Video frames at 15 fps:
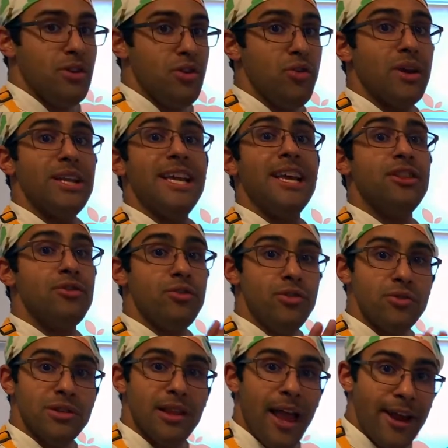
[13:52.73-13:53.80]
can either
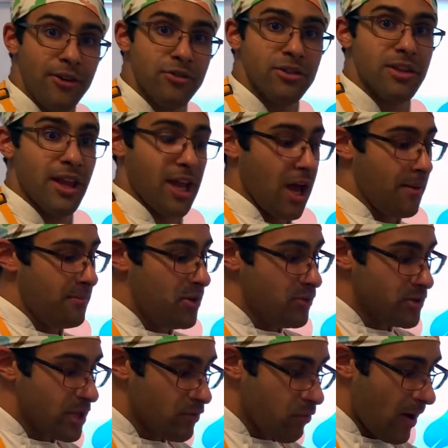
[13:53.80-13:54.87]
use liners like I'm
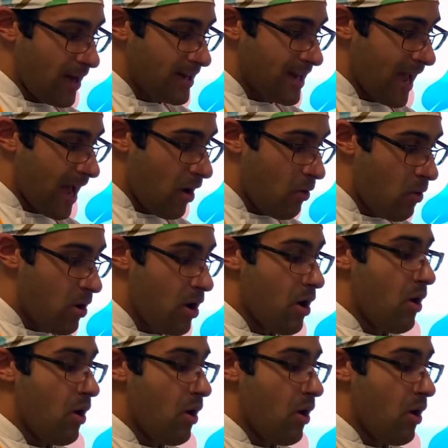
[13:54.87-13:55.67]
using right now,